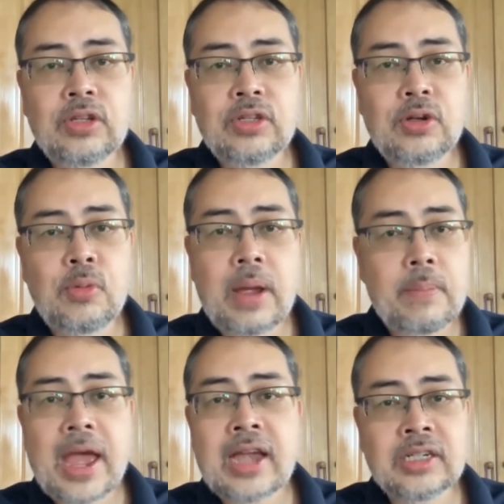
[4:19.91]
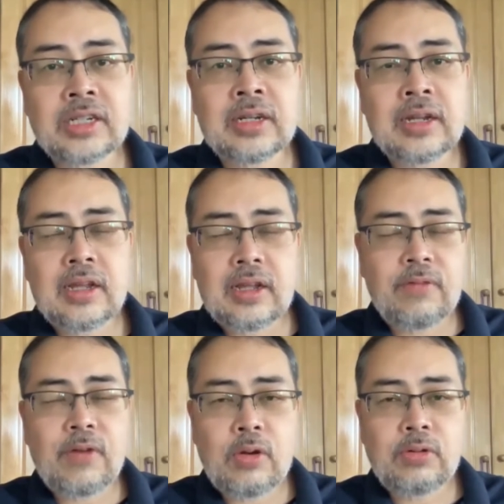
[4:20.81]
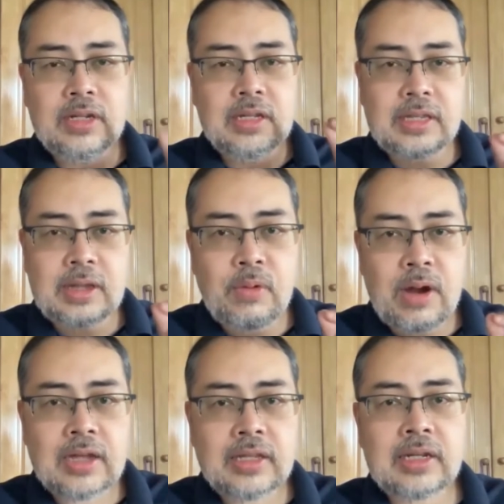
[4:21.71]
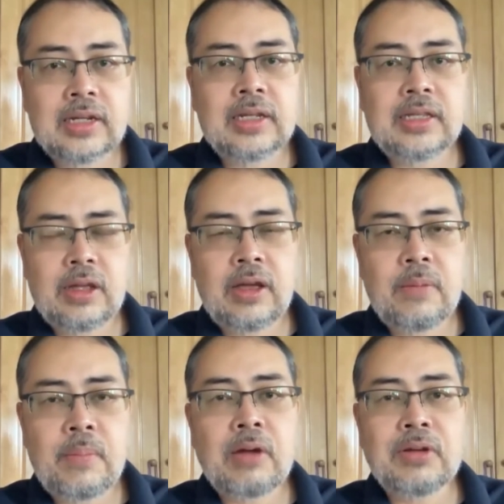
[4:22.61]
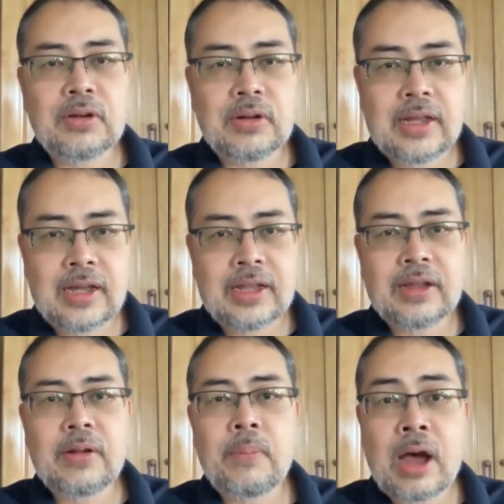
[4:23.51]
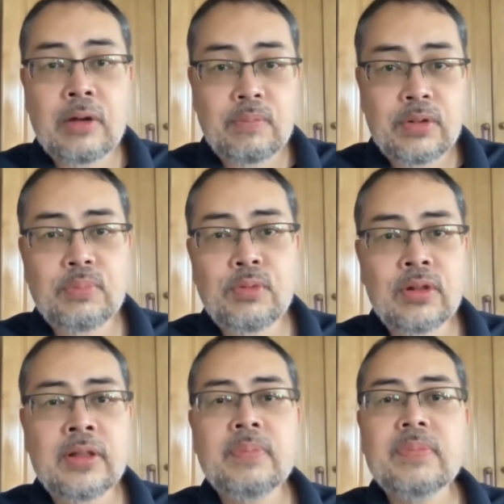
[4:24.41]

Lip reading: So my passion, if I were to just summarize it, is about learning about people,